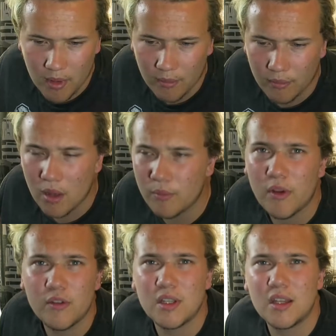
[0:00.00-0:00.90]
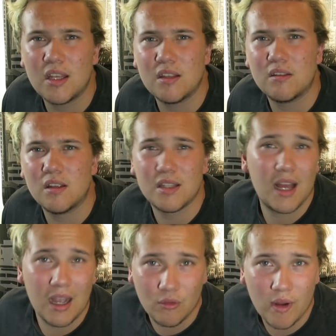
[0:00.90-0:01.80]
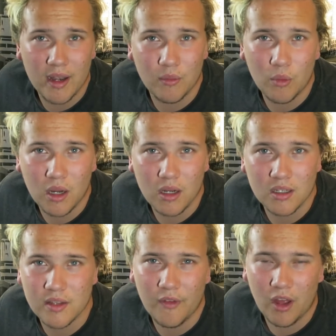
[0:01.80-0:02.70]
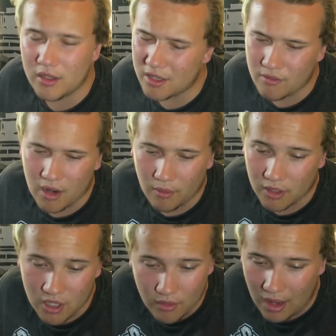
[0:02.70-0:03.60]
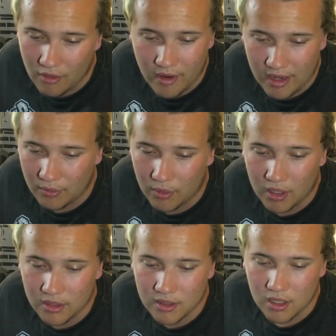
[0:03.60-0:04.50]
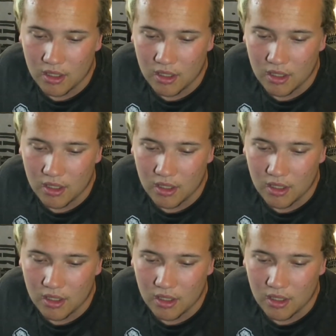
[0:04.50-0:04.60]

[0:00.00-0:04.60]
up upvoting these? Is that how Reddit works? If I, I don't know. I don't know how Reddit works.